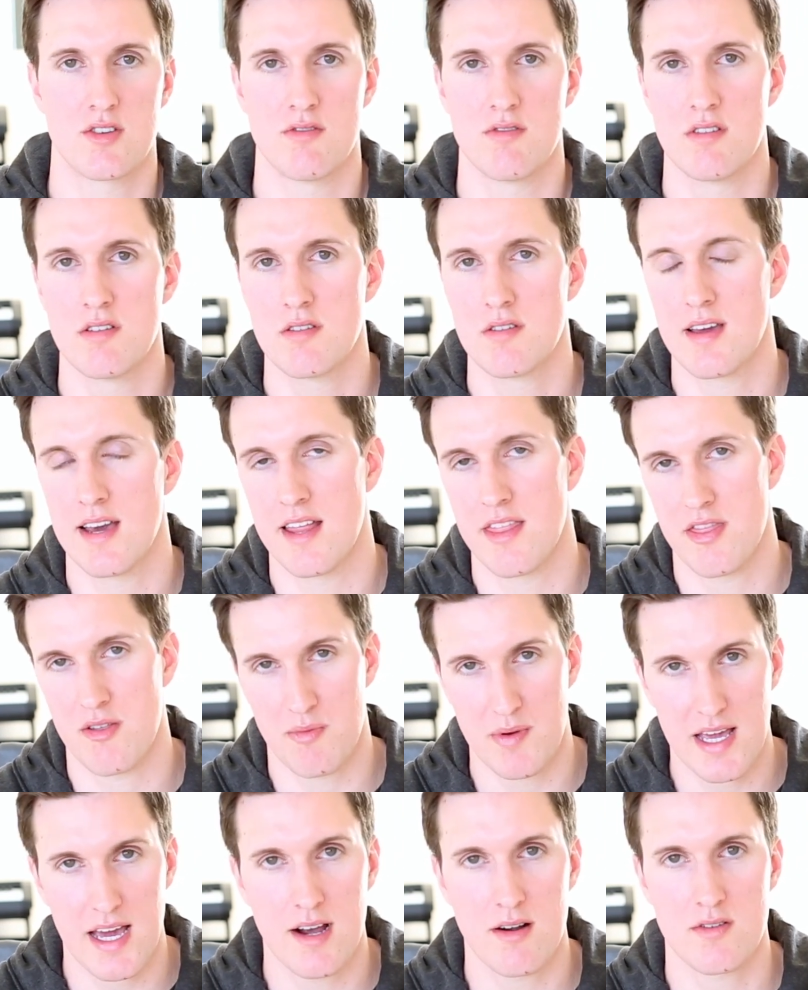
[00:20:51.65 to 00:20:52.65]
You knew you had
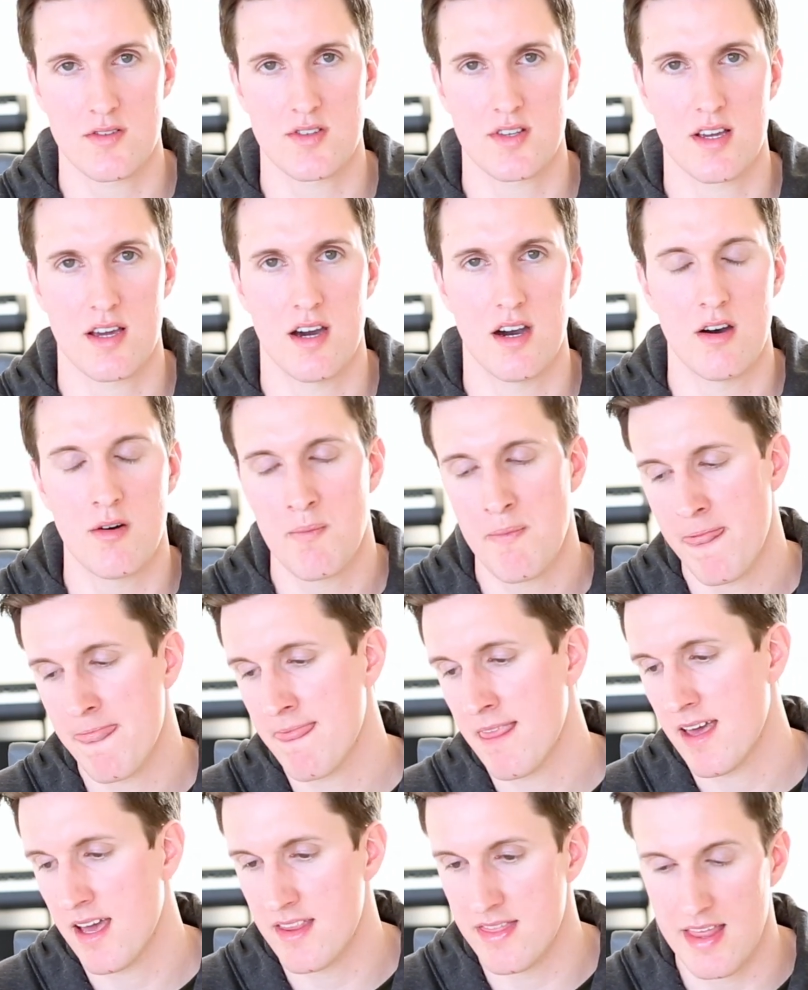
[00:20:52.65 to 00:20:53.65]
3 hours to go,
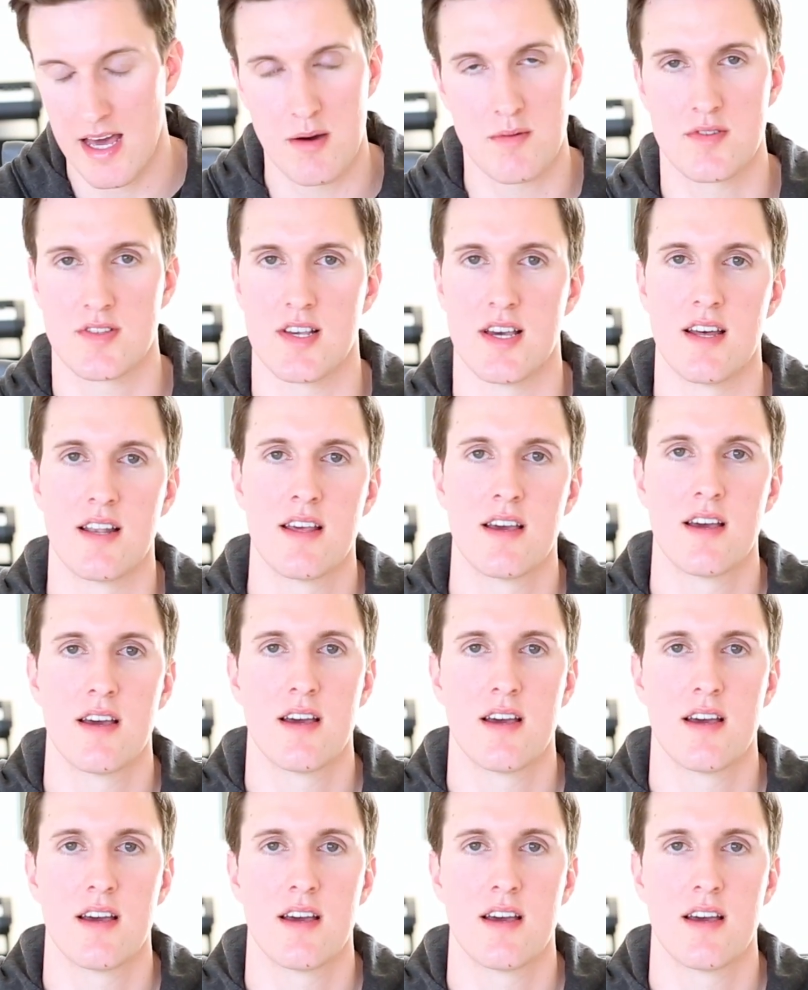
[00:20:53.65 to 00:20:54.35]
and that was it.